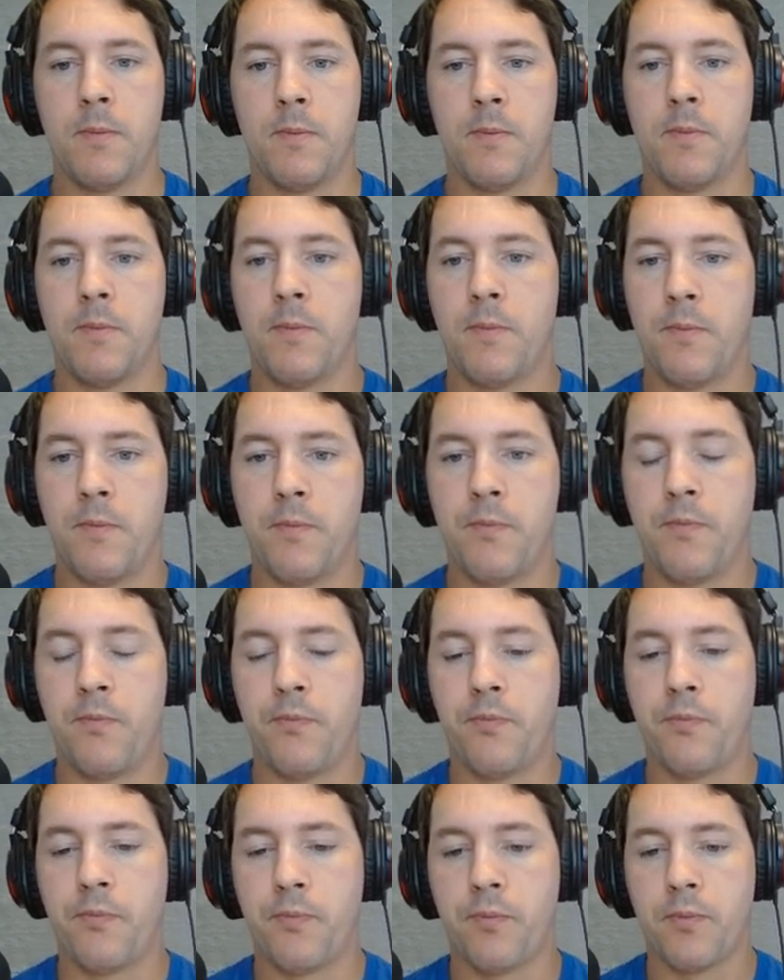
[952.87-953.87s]

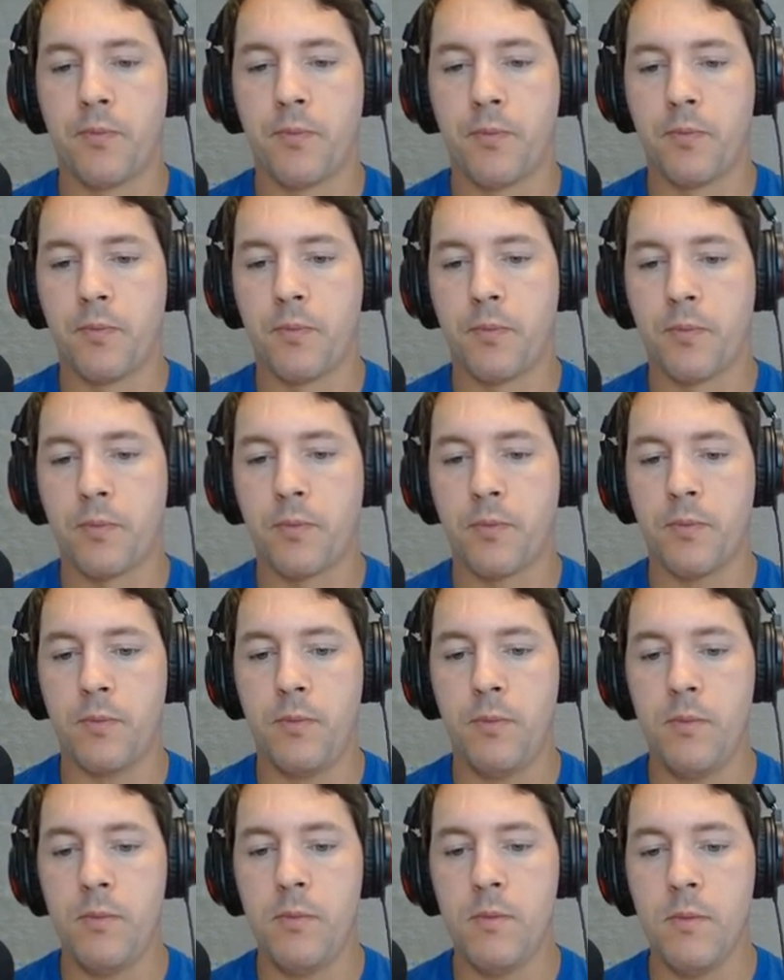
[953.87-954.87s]

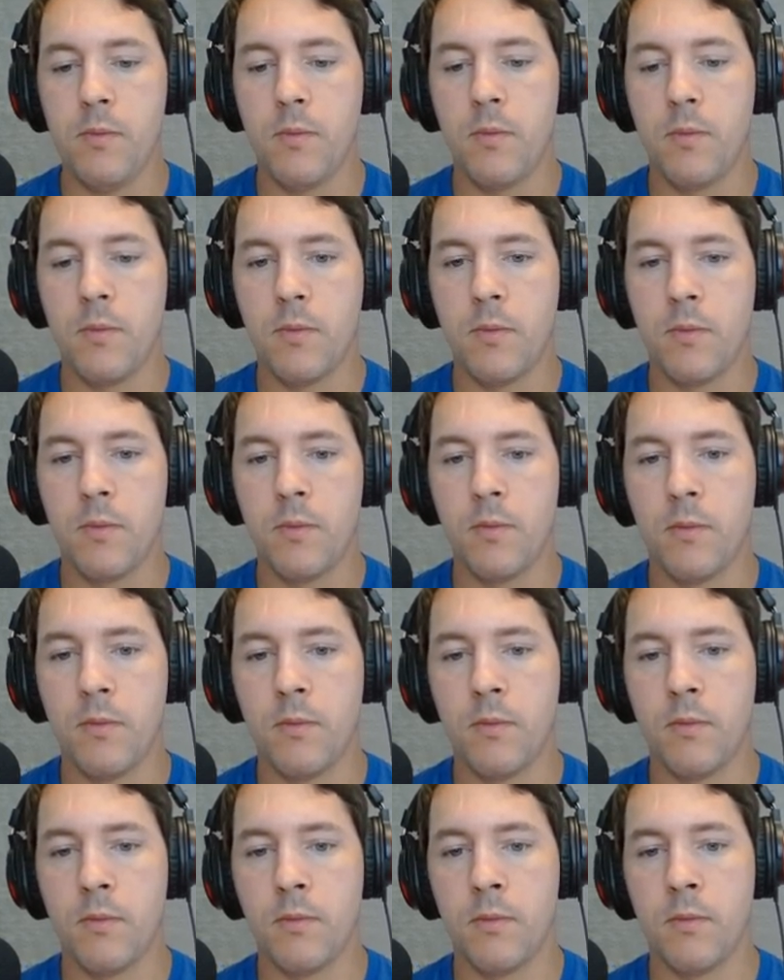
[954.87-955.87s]

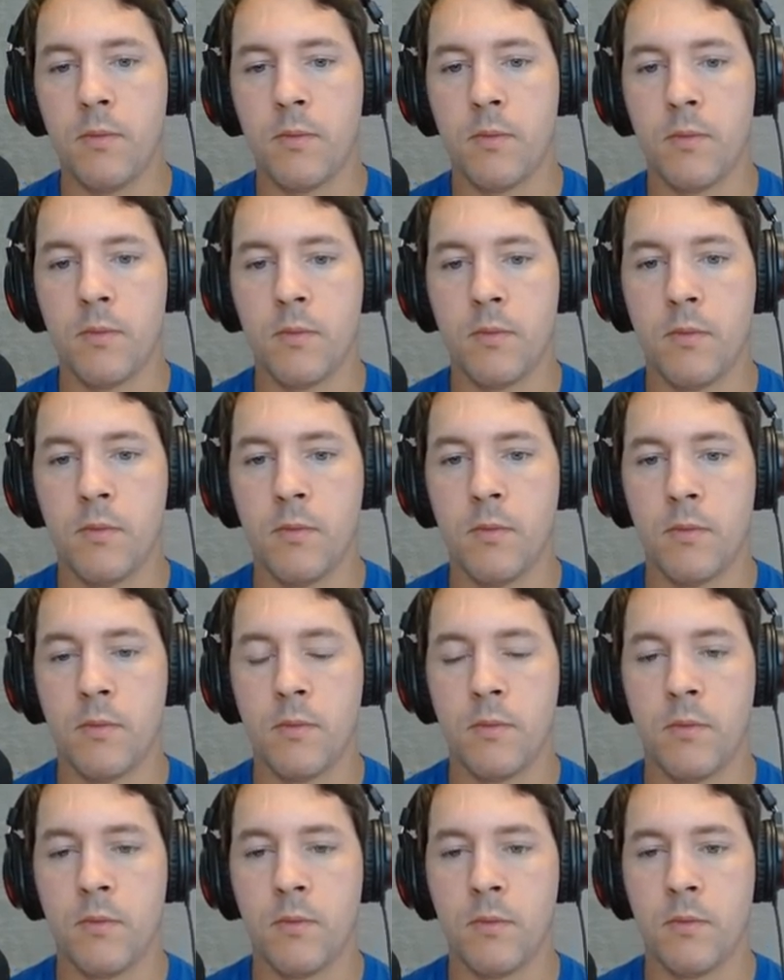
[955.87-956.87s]

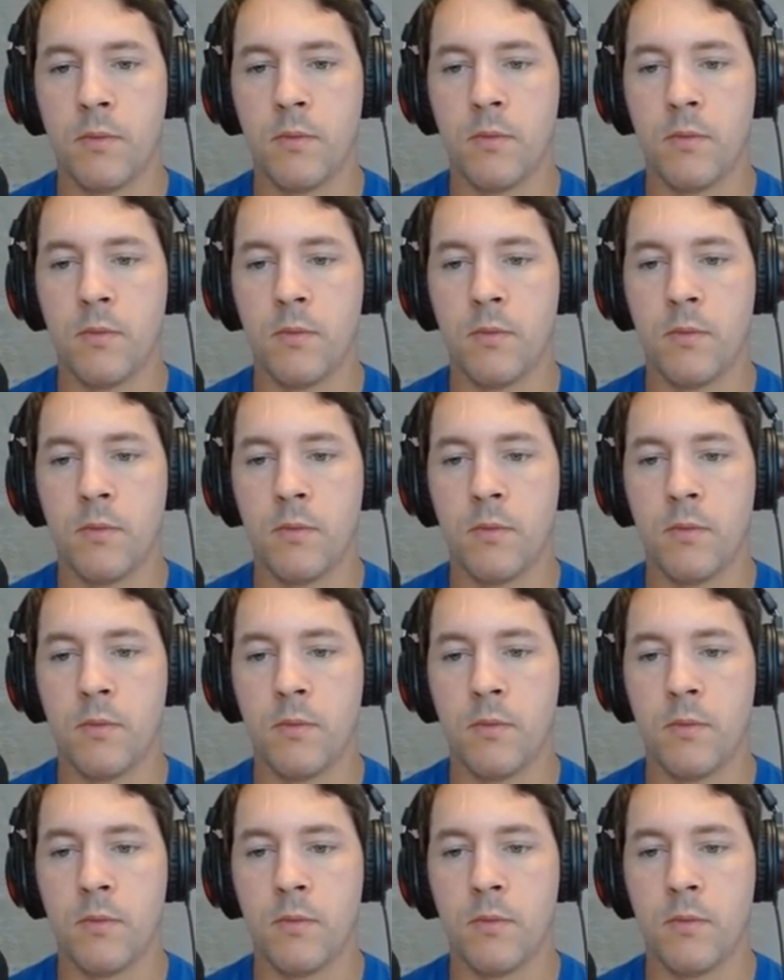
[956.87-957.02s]
(not speaking)